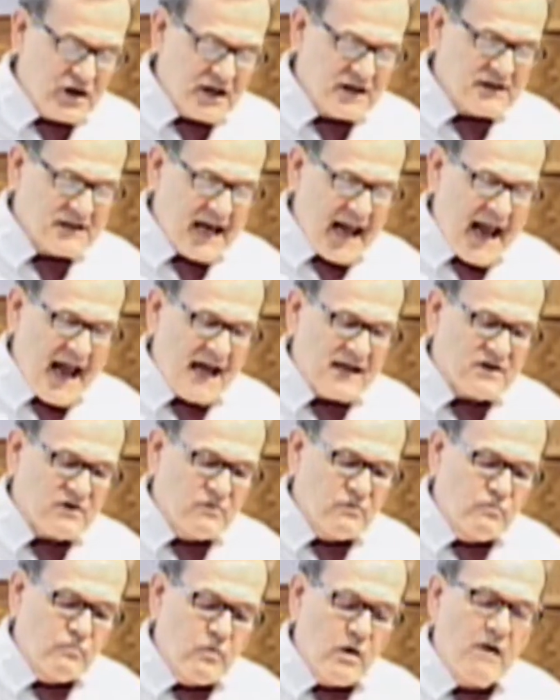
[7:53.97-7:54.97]
I just
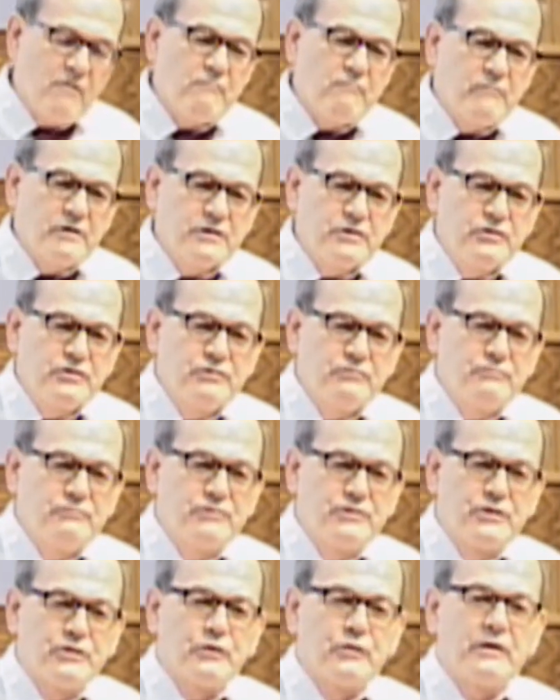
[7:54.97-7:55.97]
asked, what would
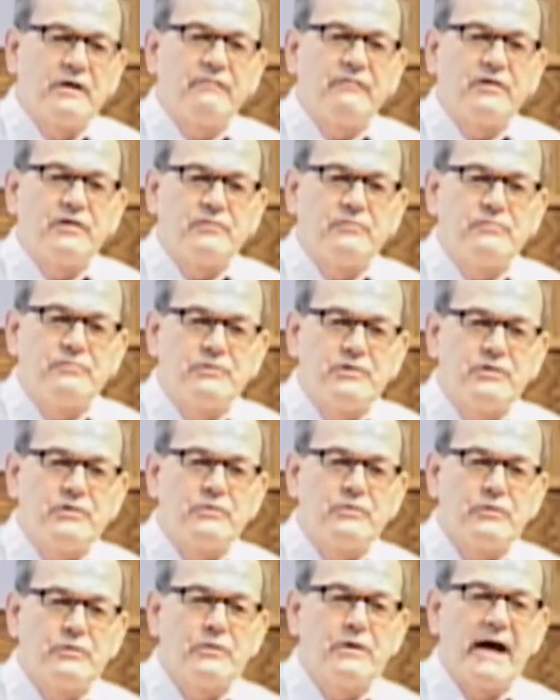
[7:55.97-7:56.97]
you do if you
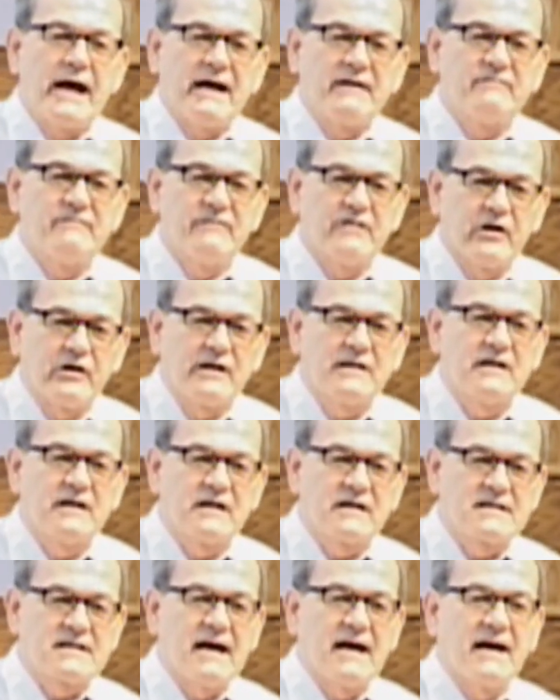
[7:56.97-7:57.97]
knew you had
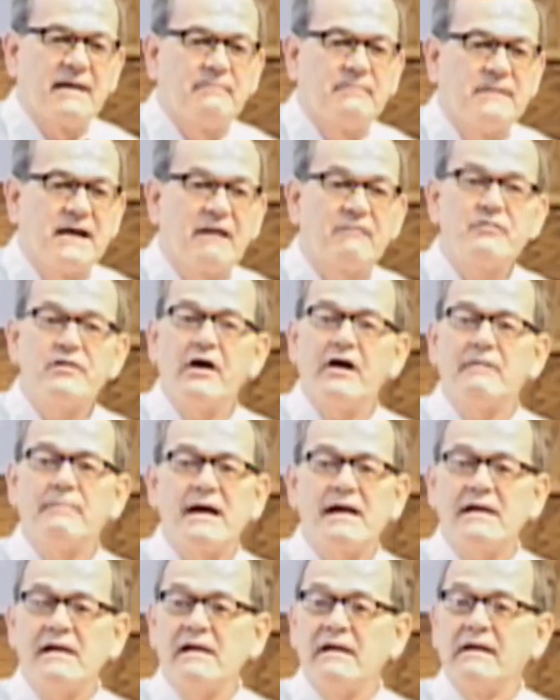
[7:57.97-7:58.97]
very little time? You ever
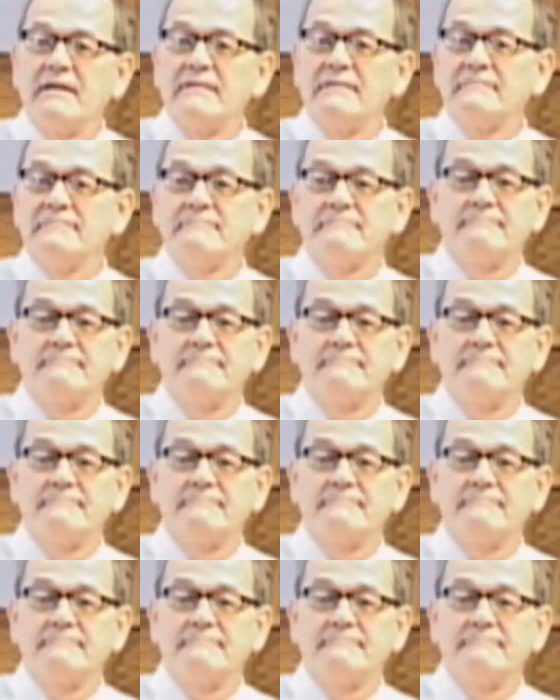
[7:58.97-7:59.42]
thought about it?